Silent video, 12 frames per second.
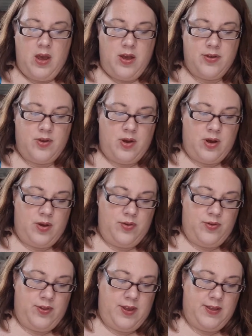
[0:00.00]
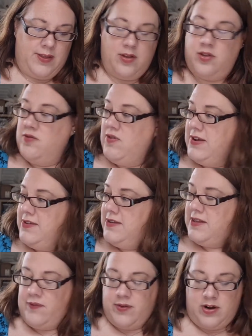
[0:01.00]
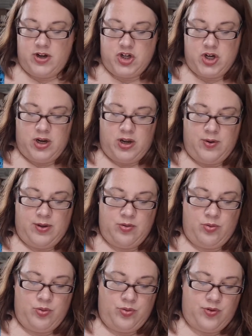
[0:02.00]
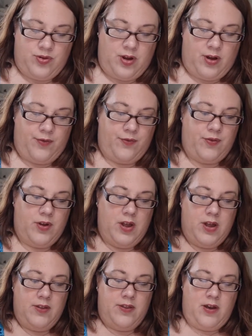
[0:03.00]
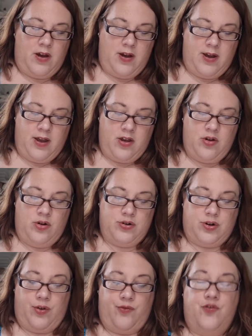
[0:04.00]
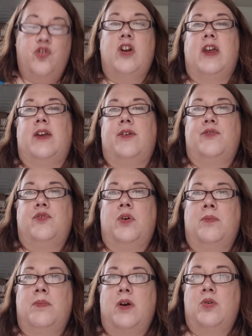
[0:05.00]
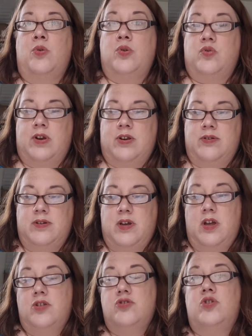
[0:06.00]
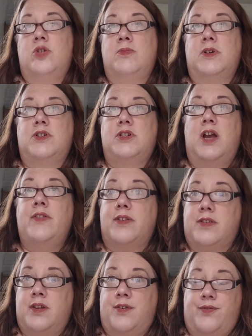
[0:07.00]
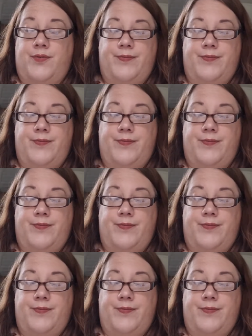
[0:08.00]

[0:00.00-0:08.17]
So the rest of the stuff I'm going to show you is all stuff that I got free from ordering too much other stuff.